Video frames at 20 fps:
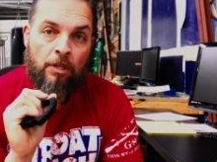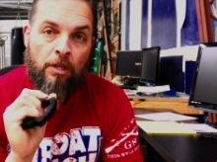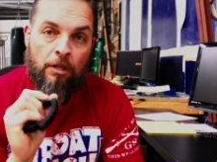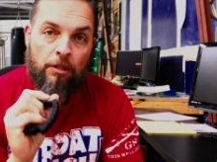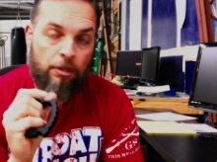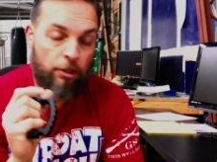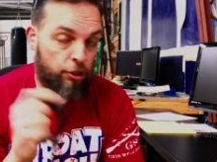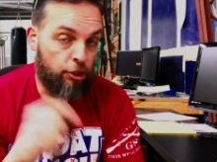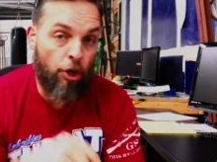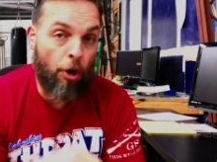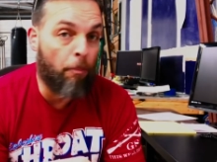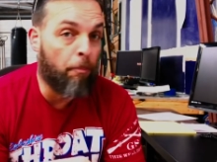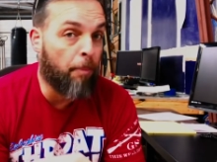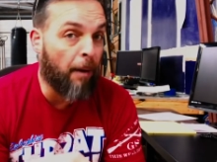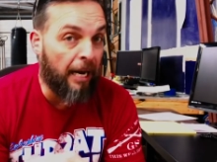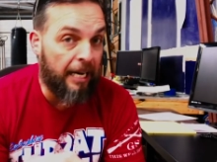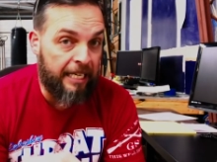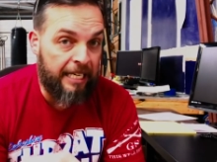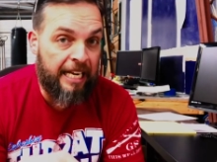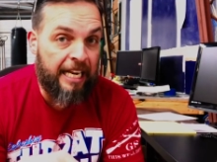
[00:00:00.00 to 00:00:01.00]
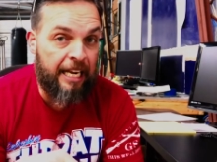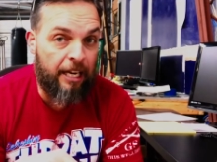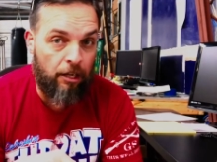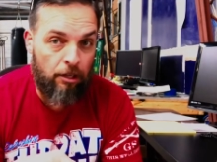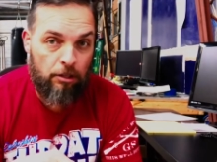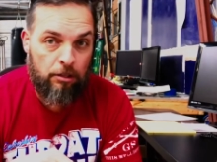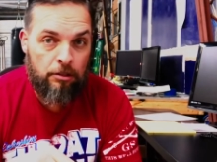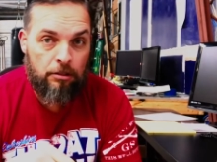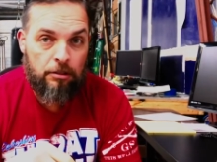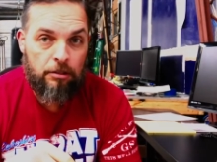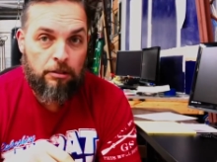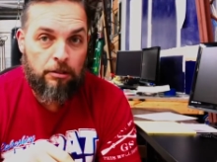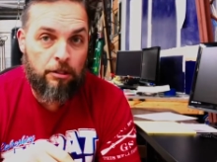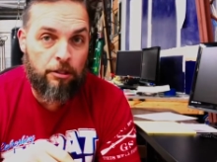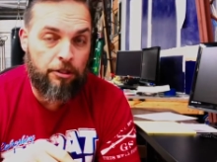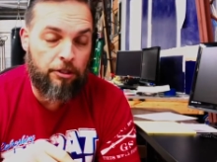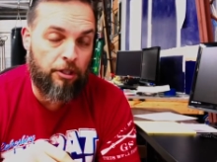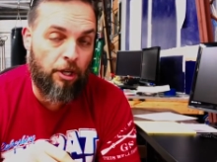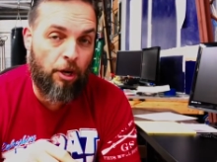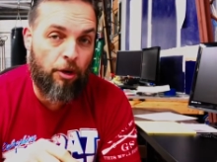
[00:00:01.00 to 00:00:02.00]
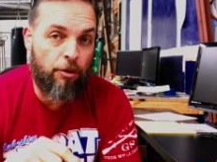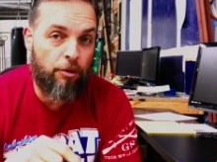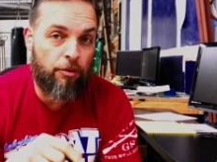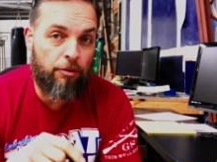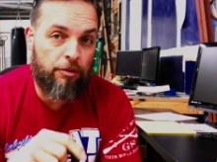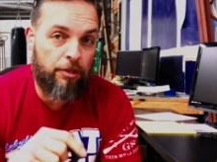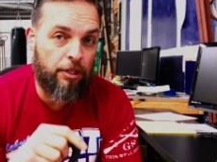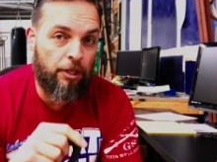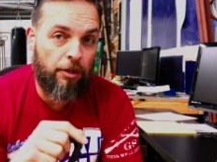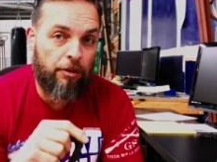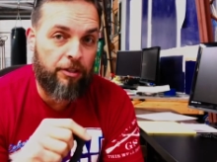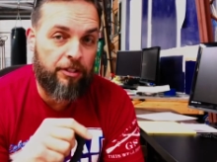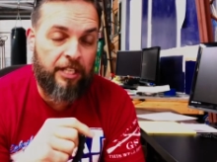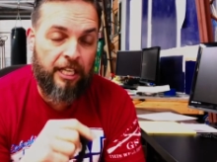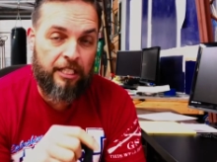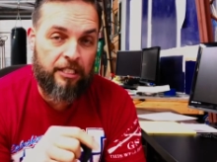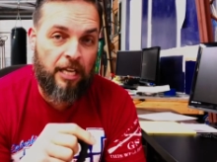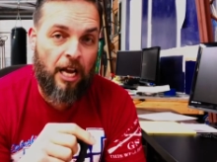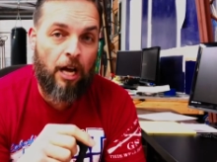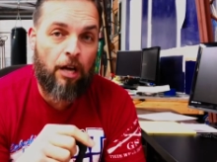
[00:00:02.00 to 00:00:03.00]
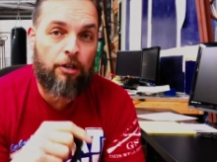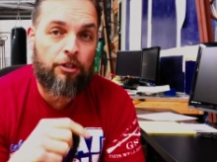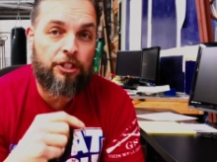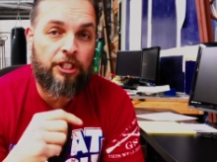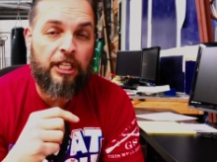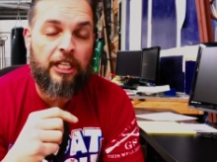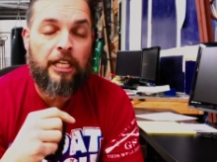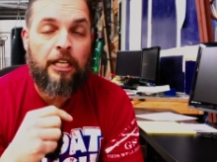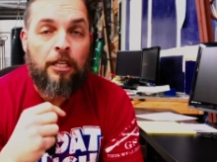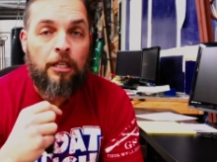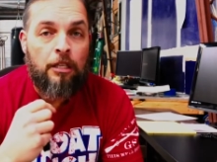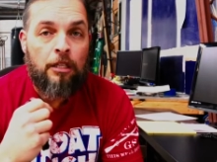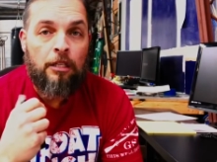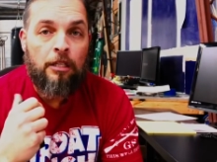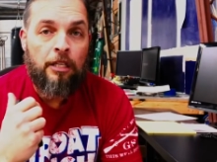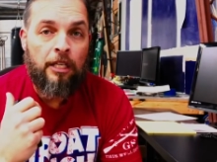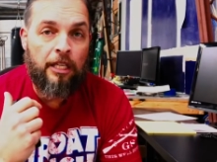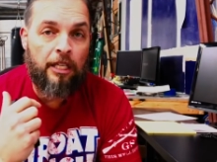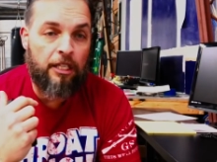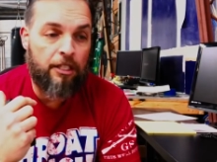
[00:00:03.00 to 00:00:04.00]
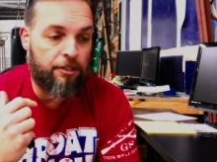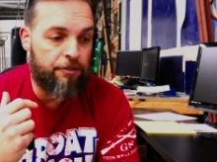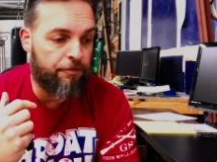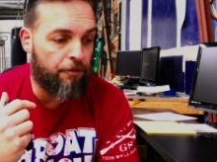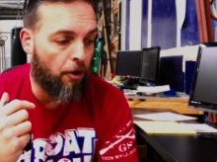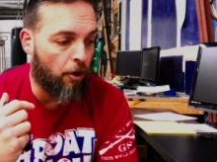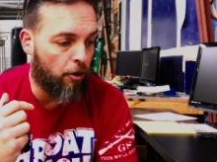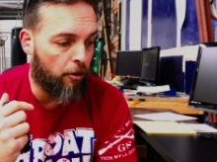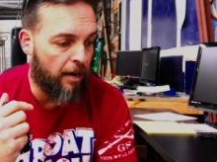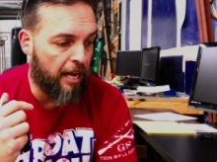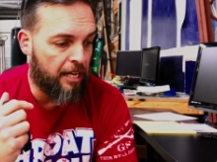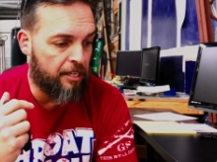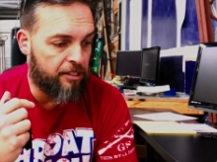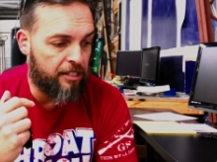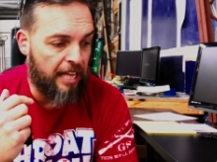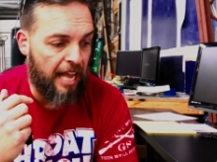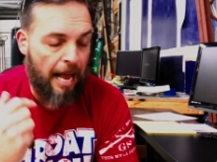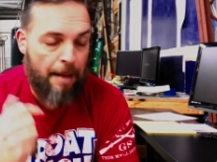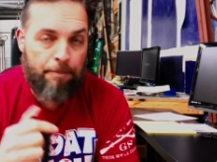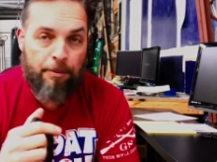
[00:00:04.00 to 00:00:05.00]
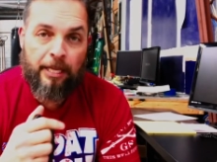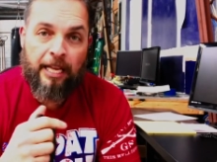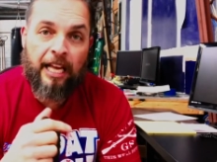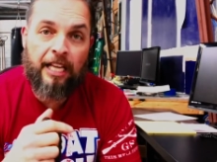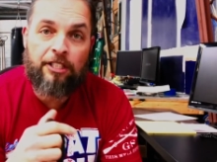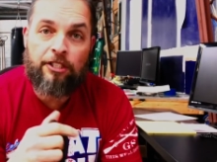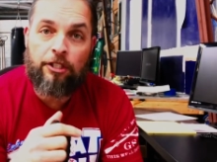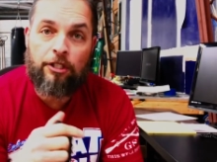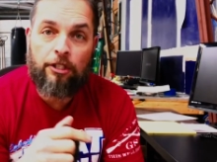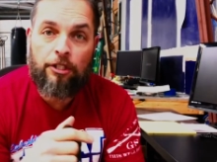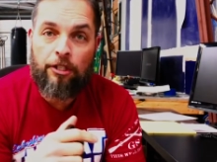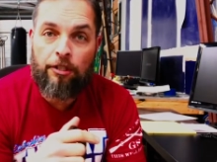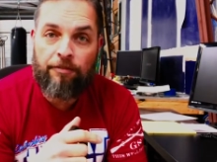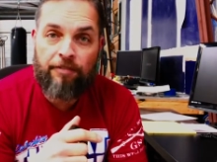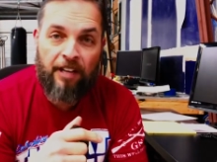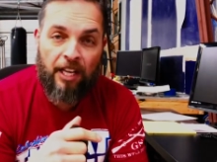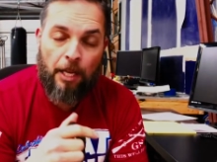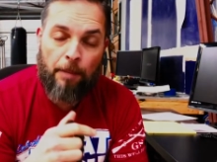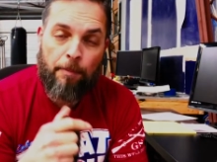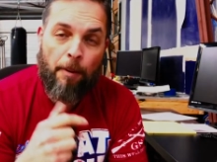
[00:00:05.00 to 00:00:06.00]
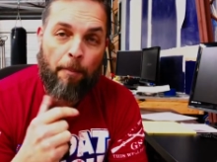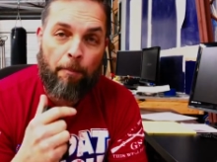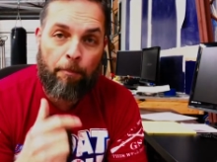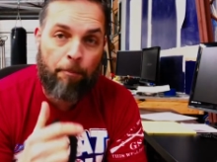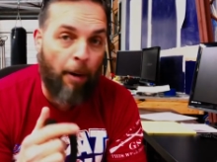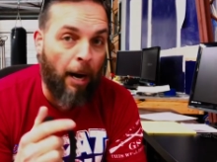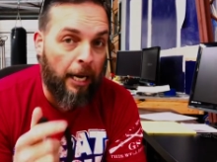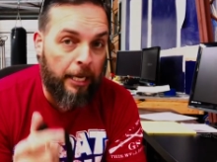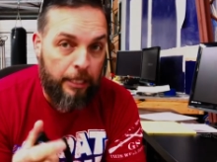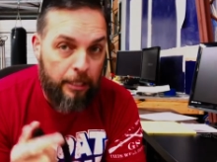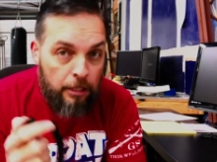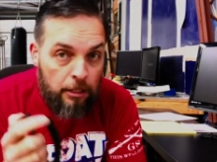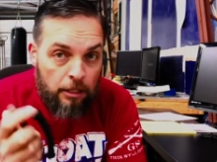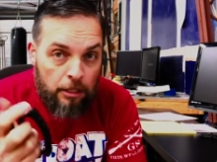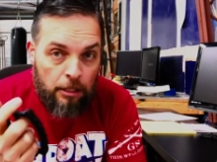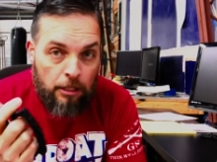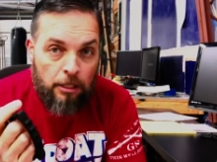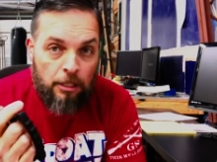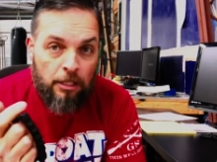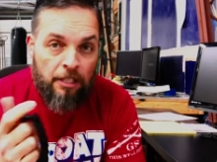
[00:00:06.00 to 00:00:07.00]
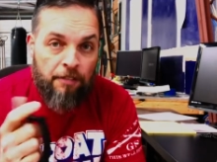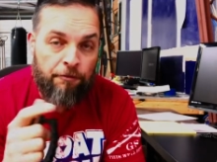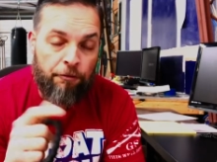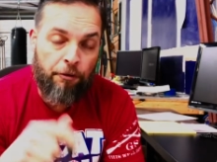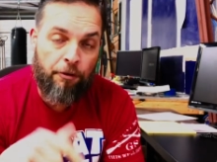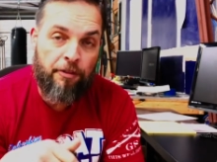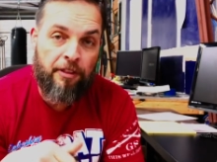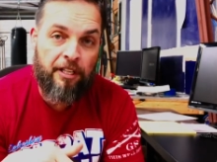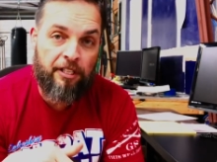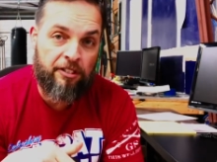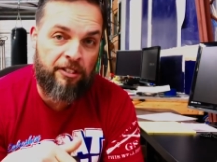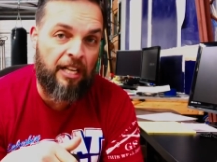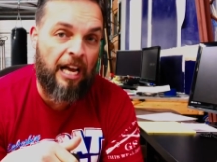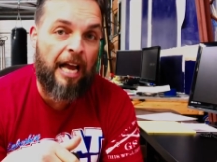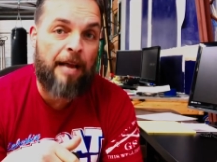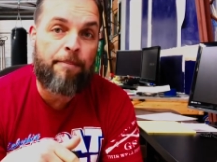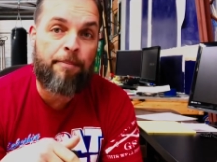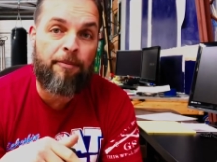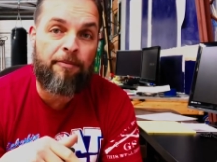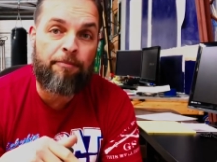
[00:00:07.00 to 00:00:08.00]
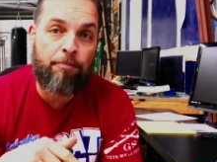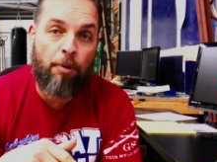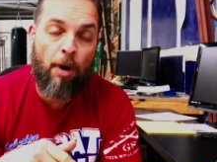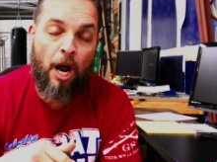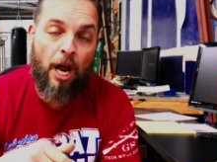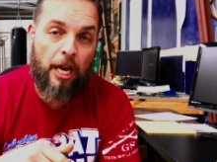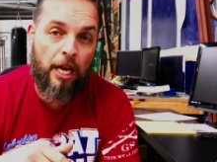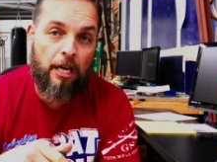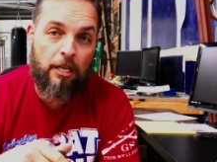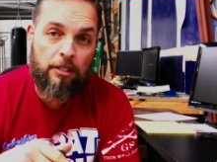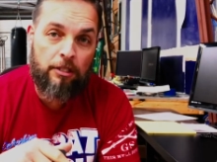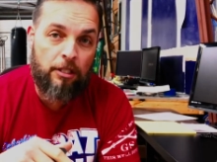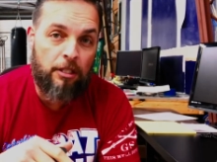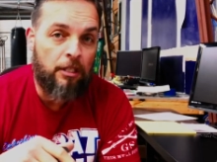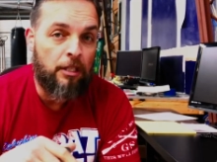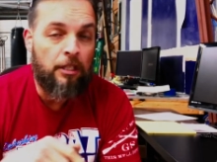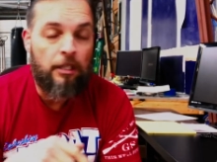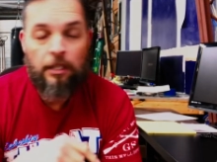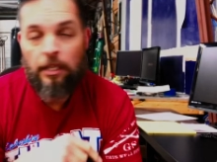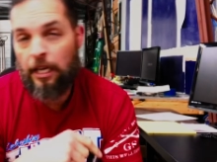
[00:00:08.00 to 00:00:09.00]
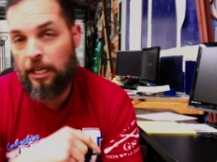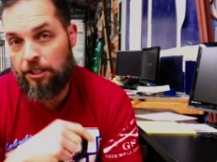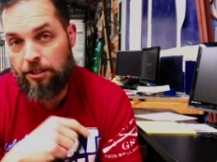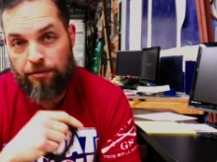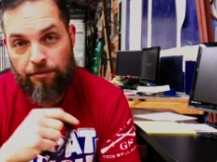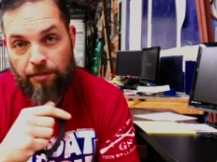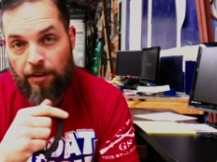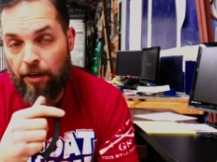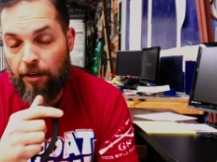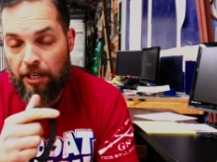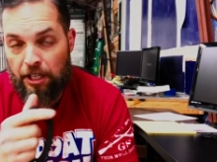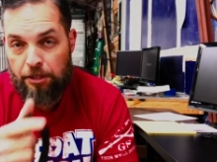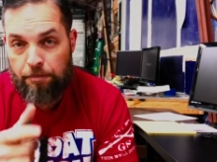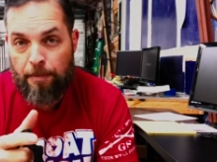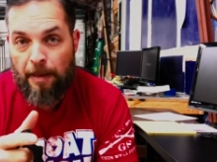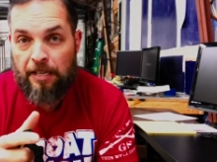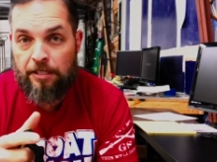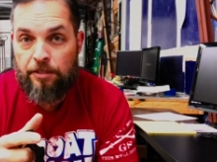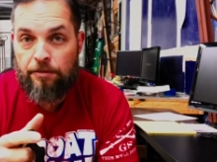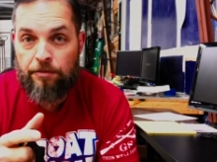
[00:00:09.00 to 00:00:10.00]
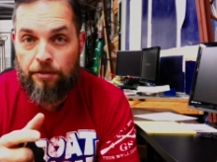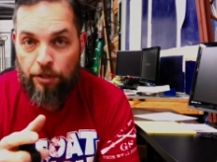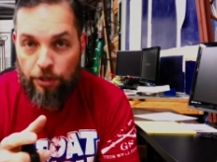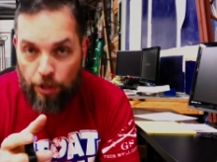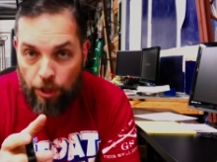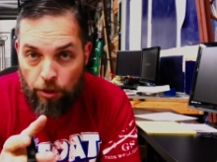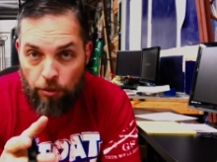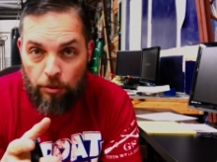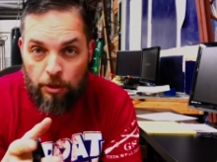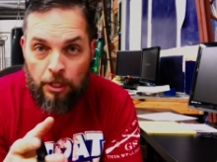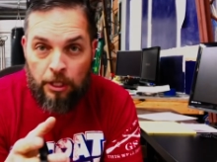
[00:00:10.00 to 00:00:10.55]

there's no button here. There's no, the technology, and as far as the application to develop a button for this type of product, it's very expensive to do.